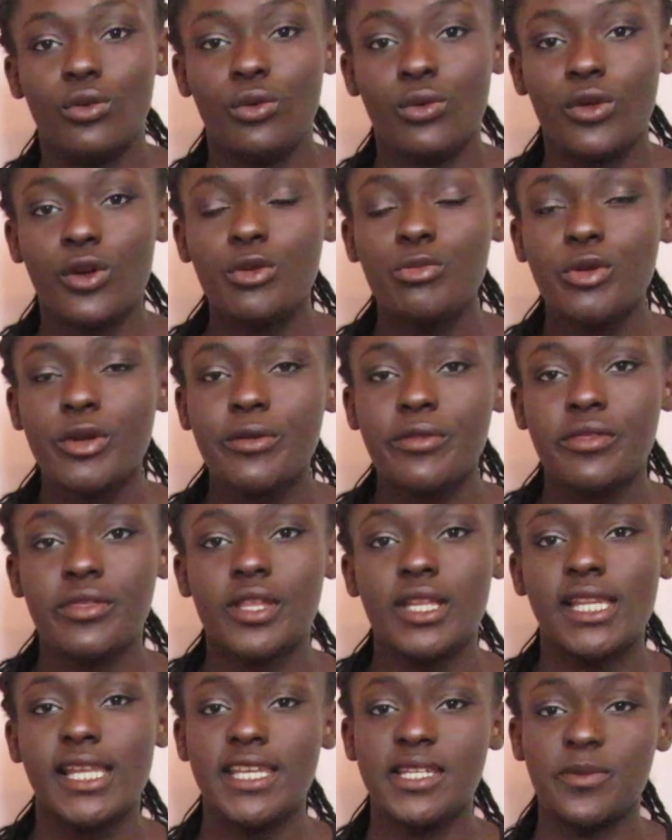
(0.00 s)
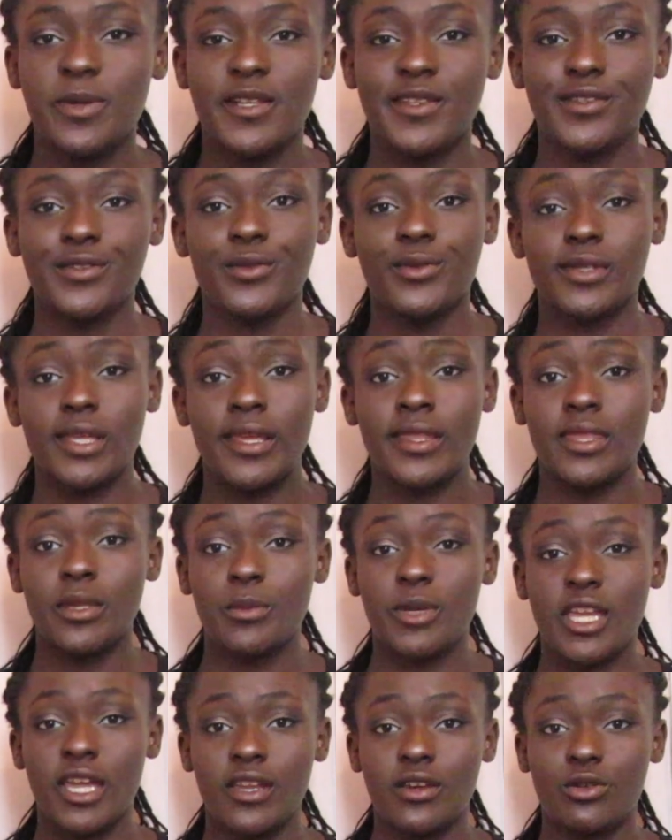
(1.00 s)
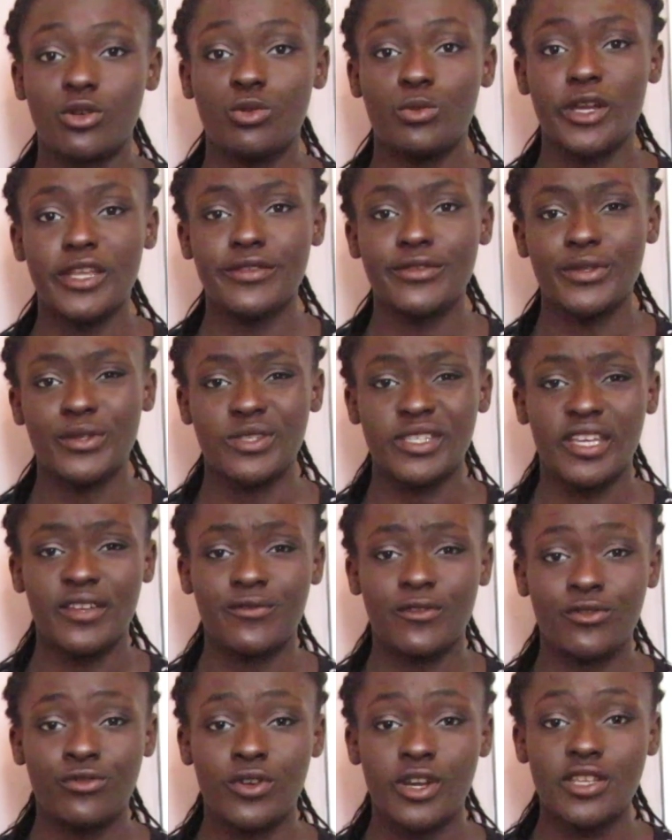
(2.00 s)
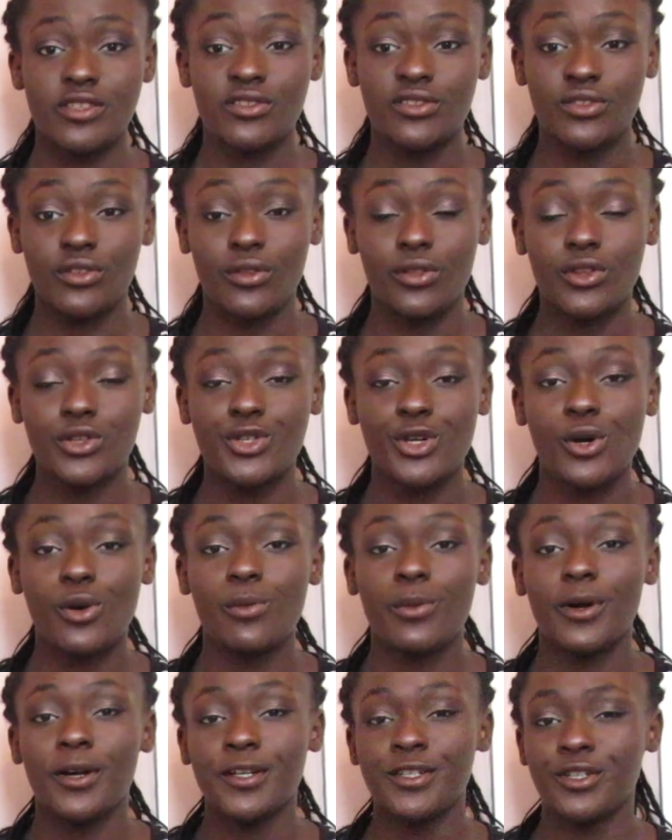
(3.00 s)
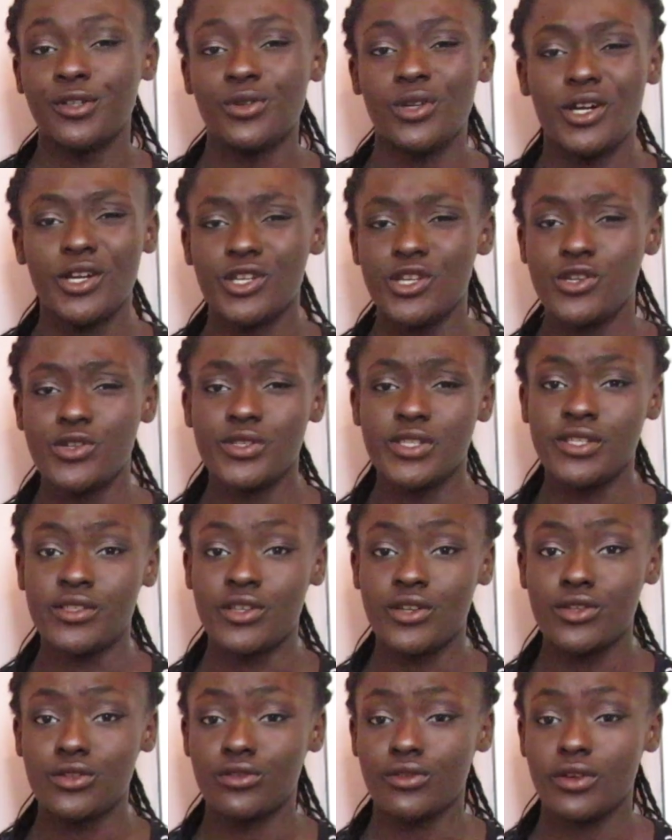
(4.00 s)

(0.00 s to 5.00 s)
Although both the lead pencils and the mechanical pencils have erasers on the top, I don't like using those